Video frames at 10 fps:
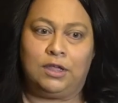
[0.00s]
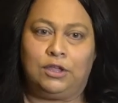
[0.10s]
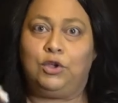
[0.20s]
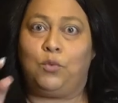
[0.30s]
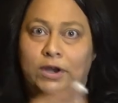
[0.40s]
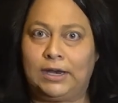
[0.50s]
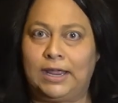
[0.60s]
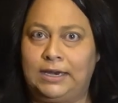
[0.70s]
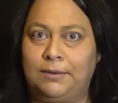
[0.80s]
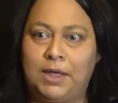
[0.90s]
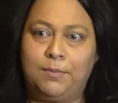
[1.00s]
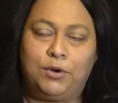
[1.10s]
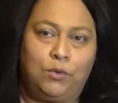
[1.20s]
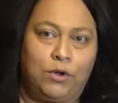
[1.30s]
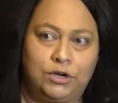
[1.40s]
you want to lighten them up or
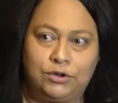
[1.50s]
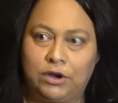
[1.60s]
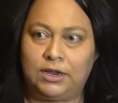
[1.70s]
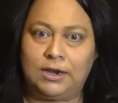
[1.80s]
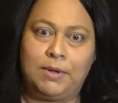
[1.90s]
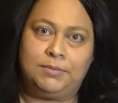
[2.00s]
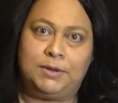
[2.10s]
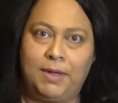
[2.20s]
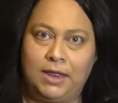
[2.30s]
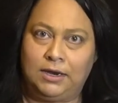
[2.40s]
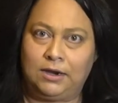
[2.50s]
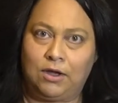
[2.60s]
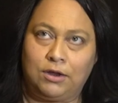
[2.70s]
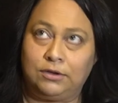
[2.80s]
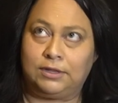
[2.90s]
you want to darken them up depending on